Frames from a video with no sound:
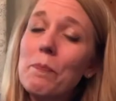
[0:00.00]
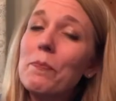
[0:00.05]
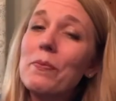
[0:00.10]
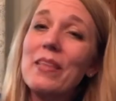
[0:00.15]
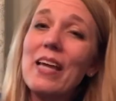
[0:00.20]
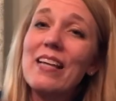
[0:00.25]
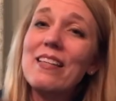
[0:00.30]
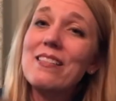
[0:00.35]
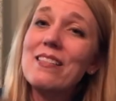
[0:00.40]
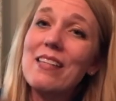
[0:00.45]

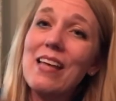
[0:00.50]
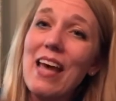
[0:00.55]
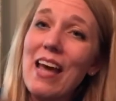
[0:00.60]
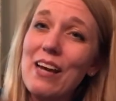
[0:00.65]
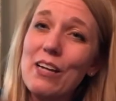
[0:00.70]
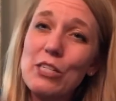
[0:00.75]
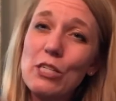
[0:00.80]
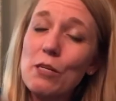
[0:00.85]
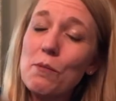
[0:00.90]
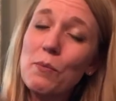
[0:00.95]
That's the
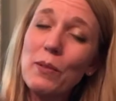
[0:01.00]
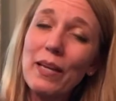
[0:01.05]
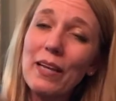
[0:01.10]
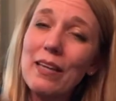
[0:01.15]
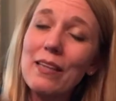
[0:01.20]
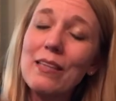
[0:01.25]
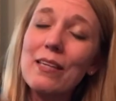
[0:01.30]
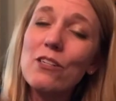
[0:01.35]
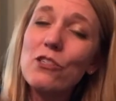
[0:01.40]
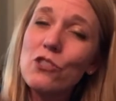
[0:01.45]
action
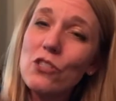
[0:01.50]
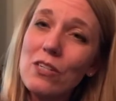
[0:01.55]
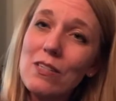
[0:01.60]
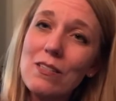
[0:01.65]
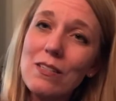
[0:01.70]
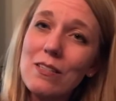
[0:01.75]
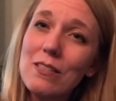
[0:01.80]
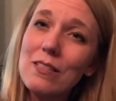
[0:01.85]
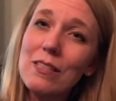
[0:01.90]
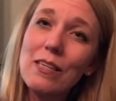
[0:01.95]
plan that
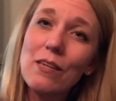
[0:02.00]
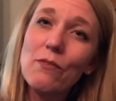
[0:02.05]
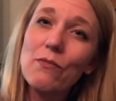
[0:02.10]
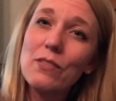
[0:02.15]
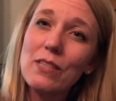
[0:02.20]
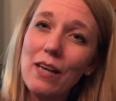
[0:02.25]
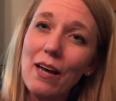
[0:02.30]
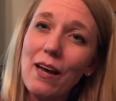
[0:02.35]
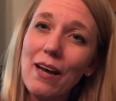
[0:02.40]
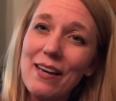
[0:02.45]
Jesus gives
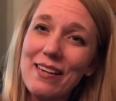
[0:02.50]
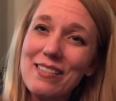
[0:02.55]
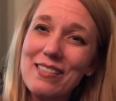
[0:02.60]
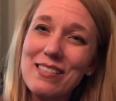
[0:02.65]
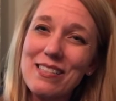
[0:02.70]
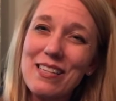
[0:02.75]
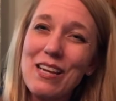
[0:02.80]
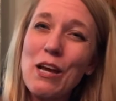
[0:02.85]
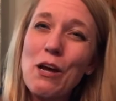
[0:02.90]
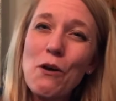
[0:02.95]

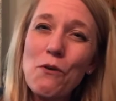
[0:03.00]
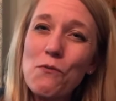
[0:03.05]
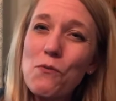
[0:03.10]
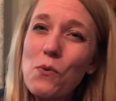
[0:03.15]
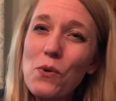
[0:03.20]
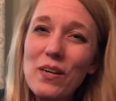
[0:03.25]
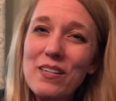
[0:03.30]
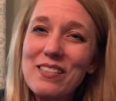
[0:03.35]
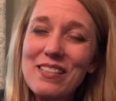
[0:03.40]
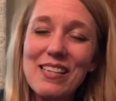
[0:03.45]
us
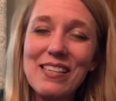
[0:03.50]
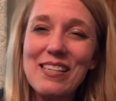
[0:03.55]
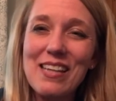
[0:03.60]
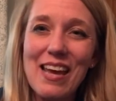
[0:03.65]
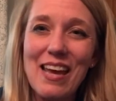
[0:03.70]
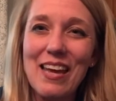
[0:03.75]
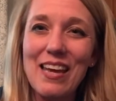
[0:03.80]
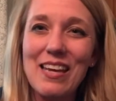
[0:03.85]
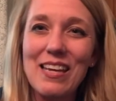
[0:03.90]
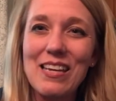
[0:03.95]
for
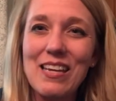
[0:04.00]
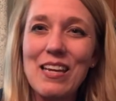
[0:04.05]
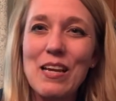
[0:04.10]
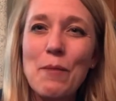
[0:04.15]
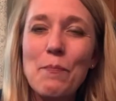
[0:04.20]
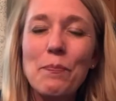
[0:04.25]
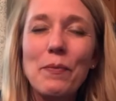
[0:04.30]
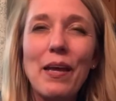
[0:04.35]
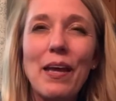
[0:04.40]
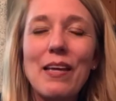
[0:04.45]
today.
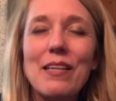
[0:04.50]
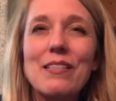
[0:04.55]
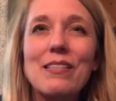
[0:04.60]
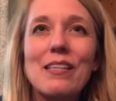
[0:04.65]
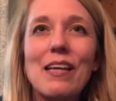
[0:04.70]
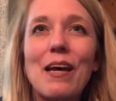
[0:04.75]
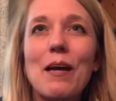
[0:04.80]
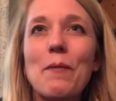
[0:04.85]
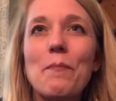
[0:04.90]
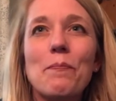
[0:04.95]

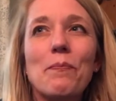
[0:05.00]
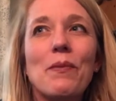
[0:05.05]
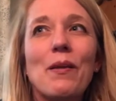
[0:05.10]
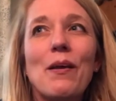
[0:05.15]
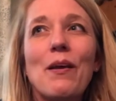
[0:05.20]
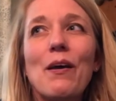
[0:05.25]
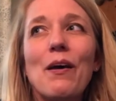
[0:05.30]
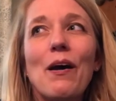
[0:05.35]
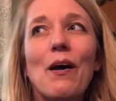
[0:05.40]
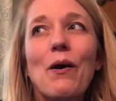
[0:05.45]
And
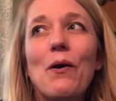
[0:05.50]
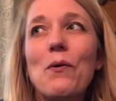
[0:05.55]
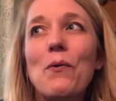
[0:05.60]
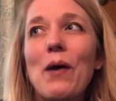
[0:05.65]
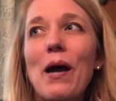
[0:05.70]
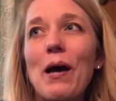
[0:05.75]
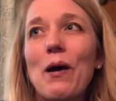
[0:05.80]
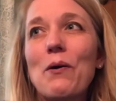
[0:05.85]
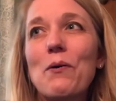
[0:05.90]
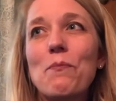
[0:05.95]
oh,
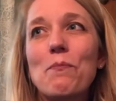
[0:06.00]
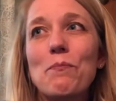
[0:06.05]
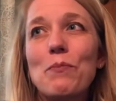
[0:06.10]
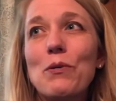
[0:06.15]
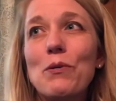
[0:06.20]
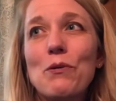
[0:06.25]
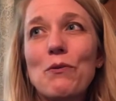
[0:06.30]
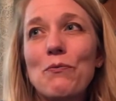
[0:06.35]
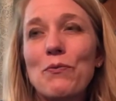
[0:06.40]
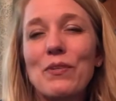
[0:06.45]
how
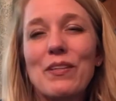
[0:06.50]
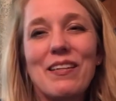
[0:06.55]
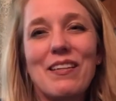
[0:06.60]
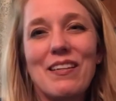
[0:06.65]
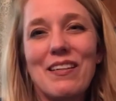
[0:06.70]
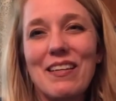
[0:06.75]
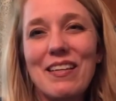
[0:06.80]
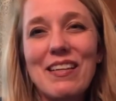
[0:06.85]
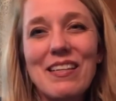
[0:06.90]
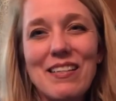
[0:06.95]
beautiful it
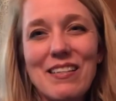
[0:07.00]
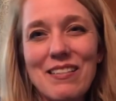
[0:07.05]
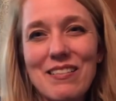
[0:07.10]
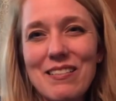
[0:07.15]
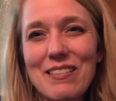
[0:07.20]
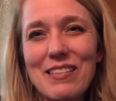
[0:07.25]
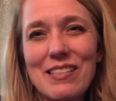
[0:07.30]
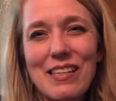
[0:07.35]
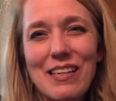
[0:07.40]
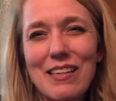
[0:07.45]

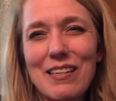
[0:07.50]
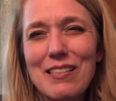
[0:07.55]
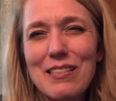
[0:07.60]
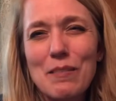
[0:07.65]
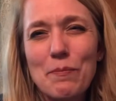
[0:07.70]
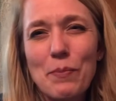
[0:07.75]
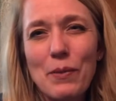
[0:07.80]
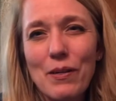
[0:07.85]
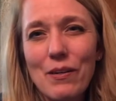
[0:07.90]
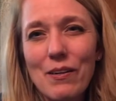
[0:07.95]
is to
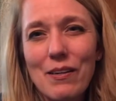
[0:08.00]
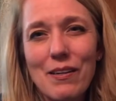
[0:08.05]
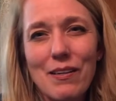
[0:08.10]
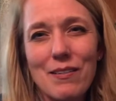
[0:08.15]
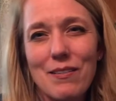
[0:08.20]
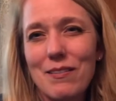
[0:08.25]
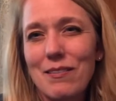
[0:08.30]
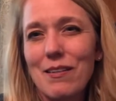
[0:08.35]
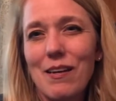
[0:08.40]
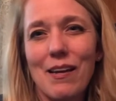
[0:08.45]

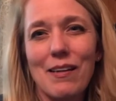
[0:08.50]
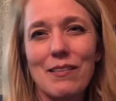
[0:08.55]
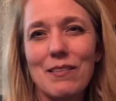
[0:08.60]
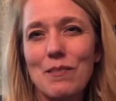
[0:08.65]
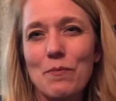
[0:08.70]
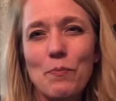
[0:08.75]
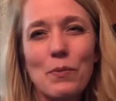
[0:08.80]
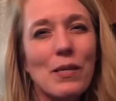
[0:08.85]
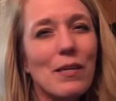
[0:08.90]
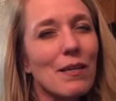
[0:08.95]
experience
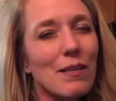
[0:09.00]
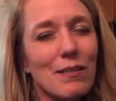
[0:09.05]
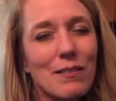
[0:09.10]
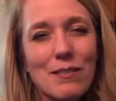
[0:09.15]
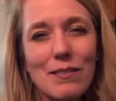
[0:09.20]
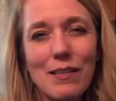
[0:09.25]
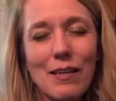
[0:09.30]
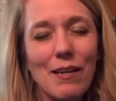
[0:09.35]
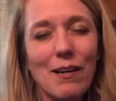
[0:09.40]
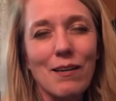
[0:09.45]
God's
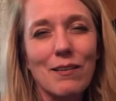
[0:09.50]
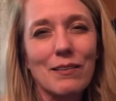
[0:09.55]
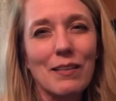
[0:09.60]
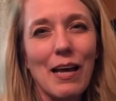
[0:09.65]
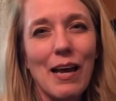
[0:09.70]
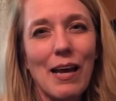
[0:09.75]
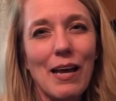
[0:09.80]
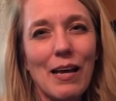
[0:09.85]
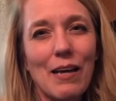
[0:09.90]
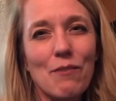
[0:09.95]
peace in our
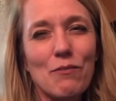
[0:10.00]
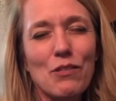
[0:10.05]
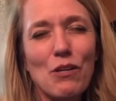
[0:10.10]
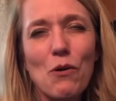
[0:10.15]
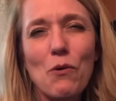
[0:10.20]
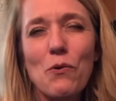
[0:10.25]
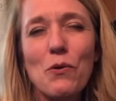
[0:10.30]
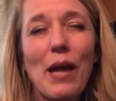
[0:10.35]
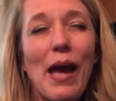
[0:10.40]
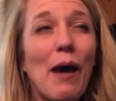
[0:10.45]
lives.
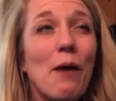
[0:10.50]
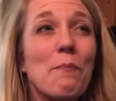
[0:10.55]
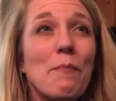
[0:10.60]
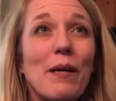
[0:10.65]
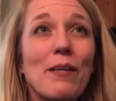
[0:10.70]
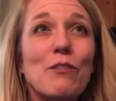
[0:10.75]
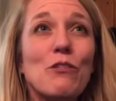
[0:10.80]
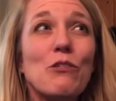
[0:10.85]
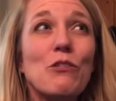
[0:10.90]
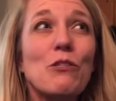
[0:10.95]
Oh, how
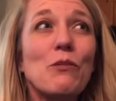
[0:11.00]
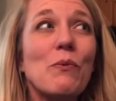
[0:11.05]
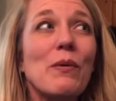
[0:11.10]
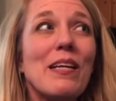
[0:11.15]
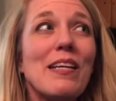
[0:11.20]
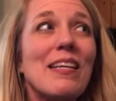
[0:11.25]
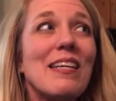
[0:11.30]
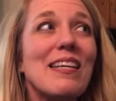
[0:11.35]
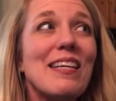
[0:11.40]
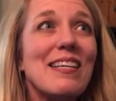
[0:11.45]
much do we
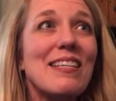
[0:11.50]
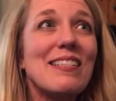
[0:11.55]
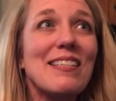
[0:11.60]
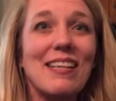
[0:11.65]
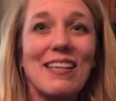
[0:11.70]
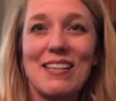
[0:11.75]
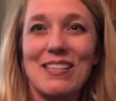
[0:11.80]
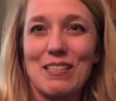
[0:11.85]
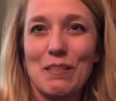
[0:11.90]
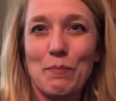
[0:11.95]
need to
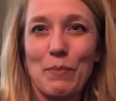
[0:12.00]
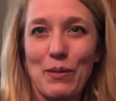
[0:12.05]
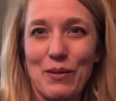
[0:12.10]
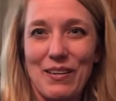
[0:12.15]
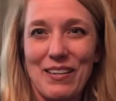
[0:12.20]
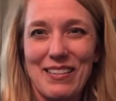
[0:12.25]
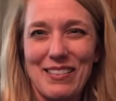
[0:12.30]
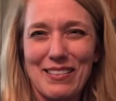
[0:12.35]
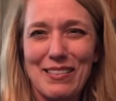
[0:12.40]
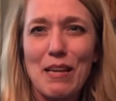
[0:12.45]

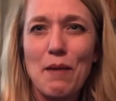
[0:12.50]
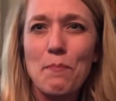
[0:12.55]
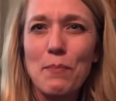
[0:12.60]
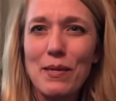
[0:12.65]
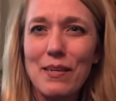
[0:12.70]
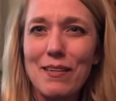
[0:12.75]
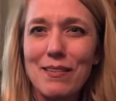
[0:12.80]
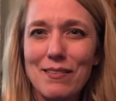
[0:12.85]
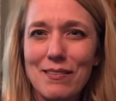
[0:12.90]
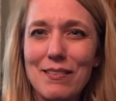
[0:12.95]
experience that
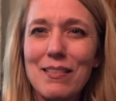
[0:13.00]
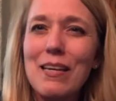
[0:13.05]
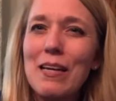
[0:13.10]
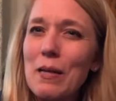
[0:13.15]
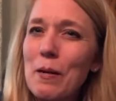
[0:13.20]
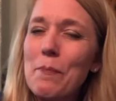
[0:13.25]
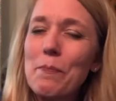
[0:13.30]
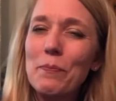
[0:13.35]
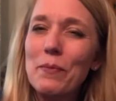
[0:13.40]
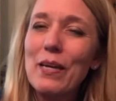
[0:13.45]
peace
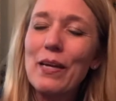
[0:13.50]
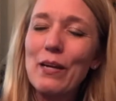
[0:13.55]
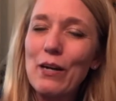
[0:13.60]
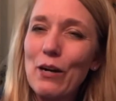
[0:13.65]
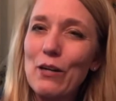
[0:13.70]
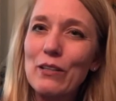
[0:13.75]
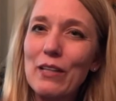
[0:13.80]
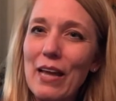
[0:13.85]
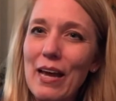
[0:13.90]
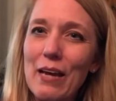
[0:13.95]
in
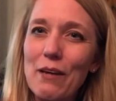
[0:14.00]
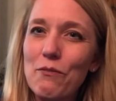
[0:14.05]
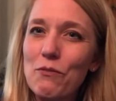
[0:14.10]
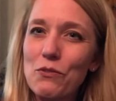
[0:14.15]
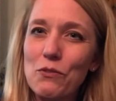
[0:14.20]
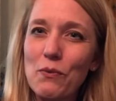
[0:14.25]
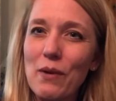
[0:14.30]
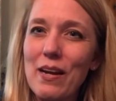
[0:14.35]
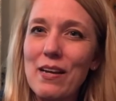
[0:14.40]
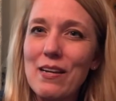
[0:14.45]
our
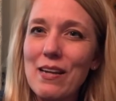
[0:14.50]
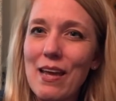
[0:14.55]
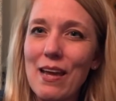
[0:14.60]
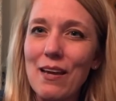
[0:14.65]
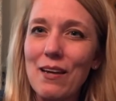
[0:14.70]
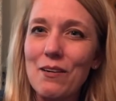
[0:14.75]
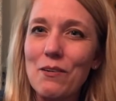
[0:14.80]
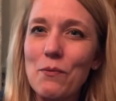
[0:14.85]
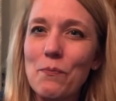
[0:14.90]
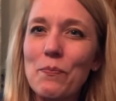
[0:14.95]
lives right
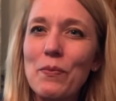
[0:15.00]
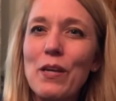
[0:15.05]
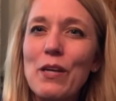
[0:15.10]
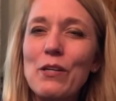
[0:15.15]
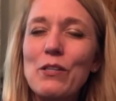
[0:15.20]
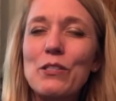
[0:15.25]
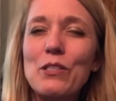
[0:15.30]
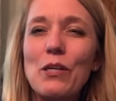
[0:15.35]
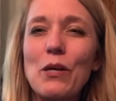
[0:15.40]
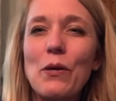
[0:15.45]
now?
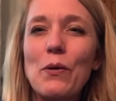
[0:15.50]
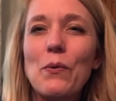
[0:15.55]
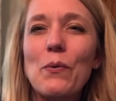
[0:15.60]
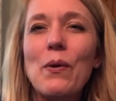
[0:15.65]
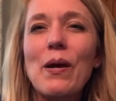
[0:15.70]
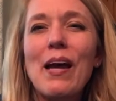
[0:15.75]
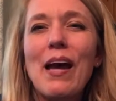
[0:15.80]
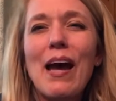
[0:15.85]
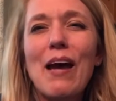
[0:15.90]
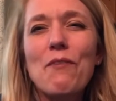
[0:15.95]
So
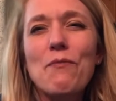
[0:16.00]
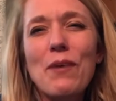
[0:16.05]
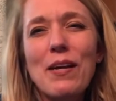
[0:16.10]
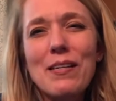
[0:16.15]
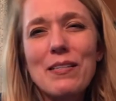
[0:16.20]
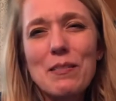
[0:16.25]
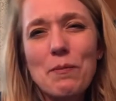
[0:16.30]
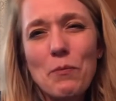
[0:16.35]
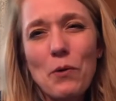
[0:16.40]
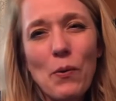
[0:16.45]

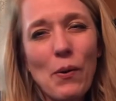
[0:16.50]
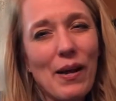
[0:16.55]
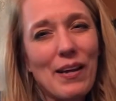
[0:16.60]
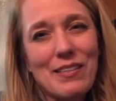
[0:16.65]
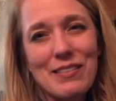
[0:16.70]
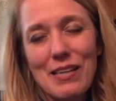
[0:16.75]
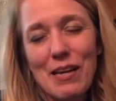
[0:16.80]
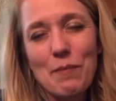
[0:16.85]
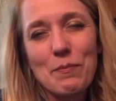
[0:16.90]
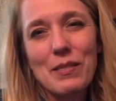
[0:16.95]
find some quiet
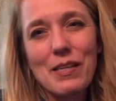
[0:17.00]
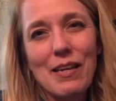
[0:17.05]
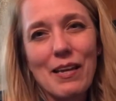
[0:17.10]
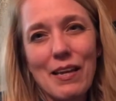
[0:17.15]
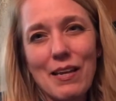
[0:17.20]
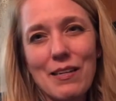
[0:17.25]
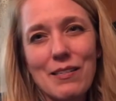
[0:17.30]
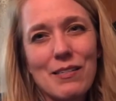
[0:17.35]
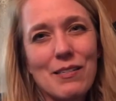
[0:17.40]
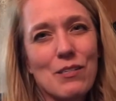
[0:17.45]
time
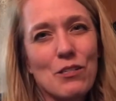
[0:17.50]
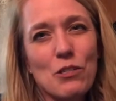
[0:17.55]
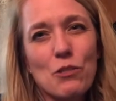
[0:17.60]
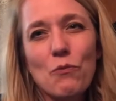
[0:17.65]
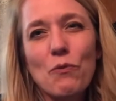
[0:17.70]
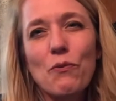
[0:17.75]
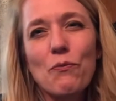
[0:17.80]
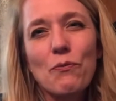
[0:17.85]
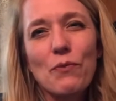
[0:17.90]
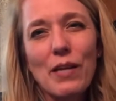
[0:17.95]
today to just
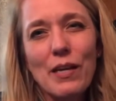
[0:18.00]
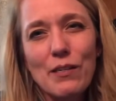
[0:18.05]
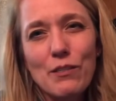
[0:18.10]
reflect